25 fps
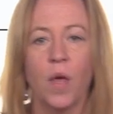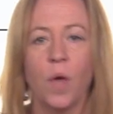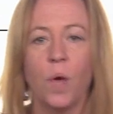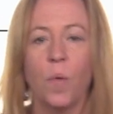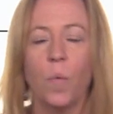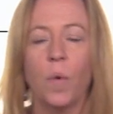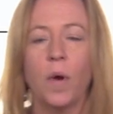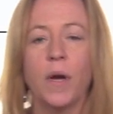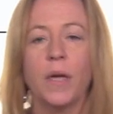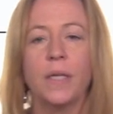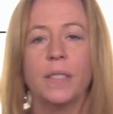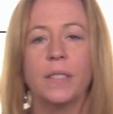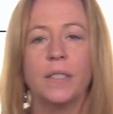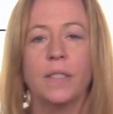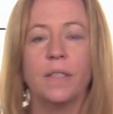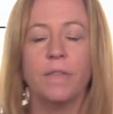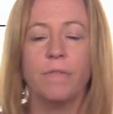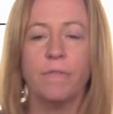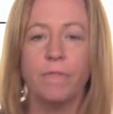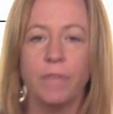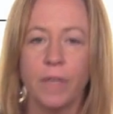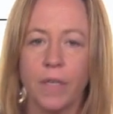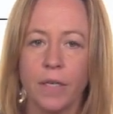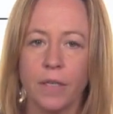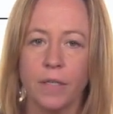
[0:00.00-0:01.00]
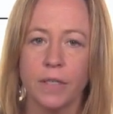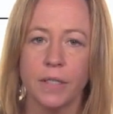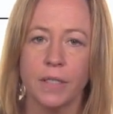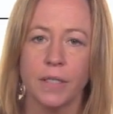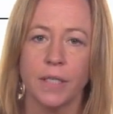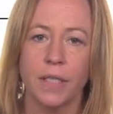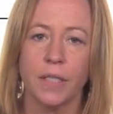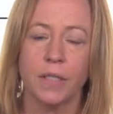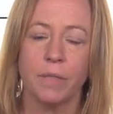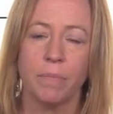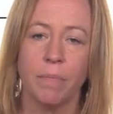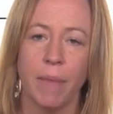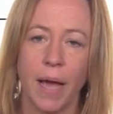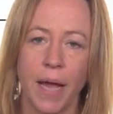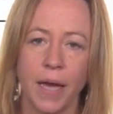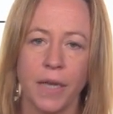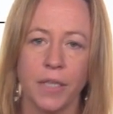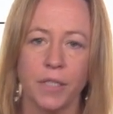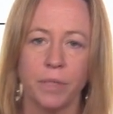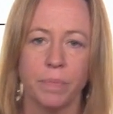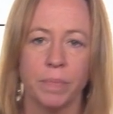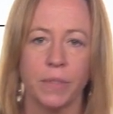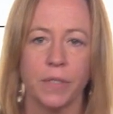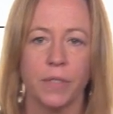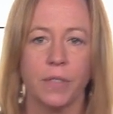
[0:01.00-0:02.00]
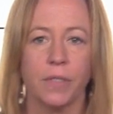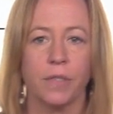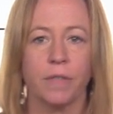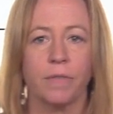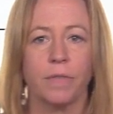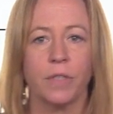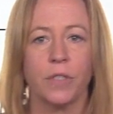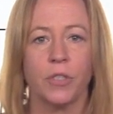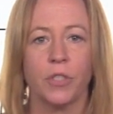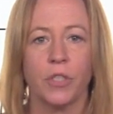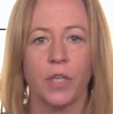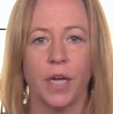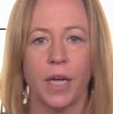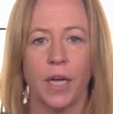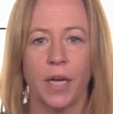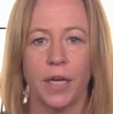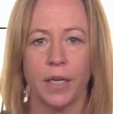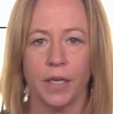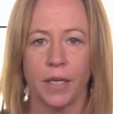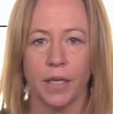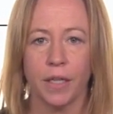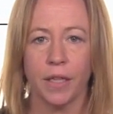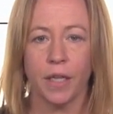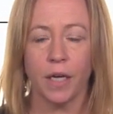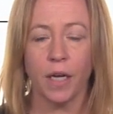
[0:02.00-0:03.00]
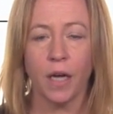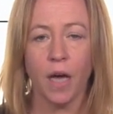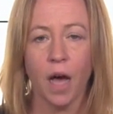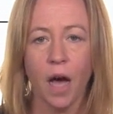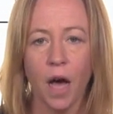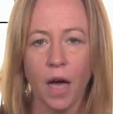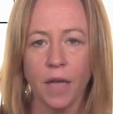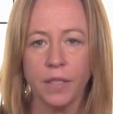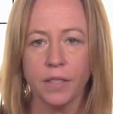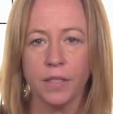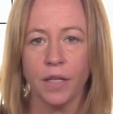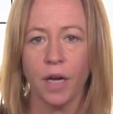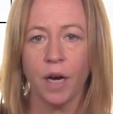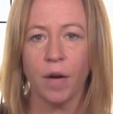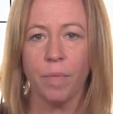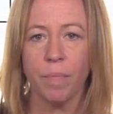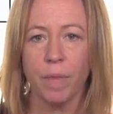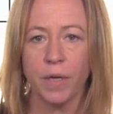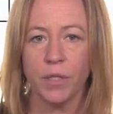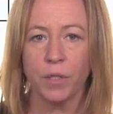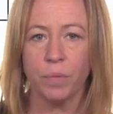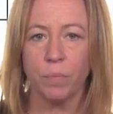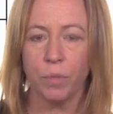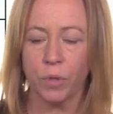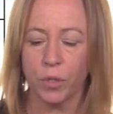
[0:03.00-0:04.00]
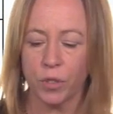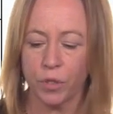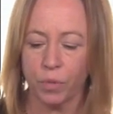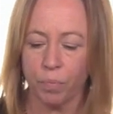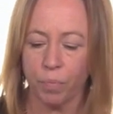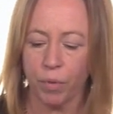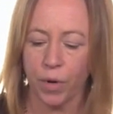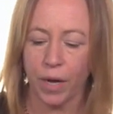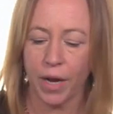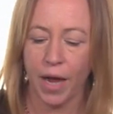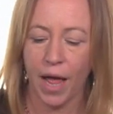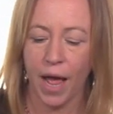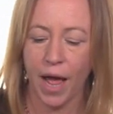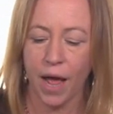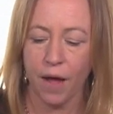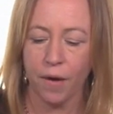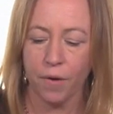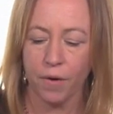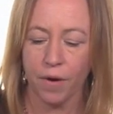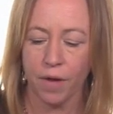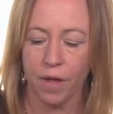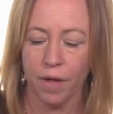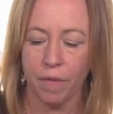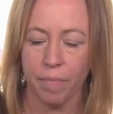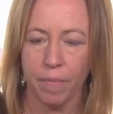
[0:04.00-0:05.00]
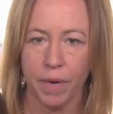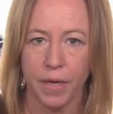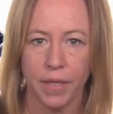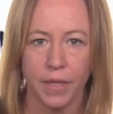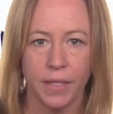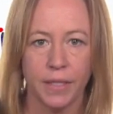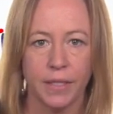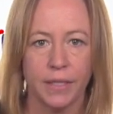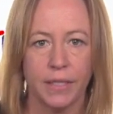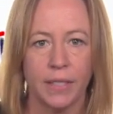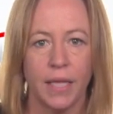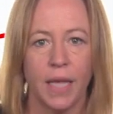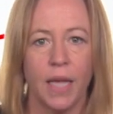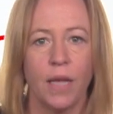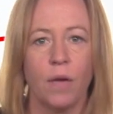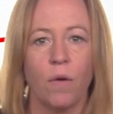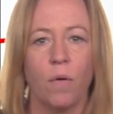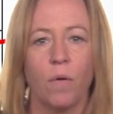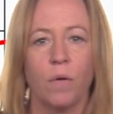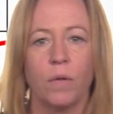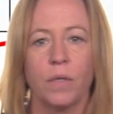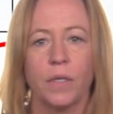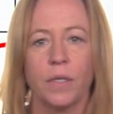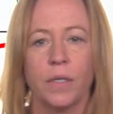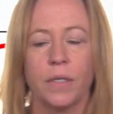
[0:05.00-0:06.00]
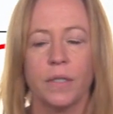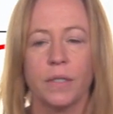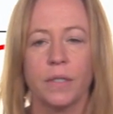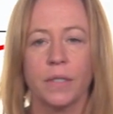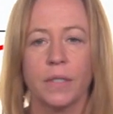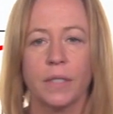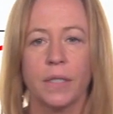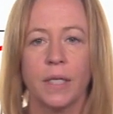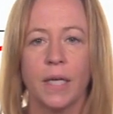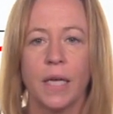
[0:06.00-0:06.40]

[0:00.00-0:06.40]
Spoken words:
whereas in the fecal sludge management service chain, the costs are much more spread out among the stakeholders.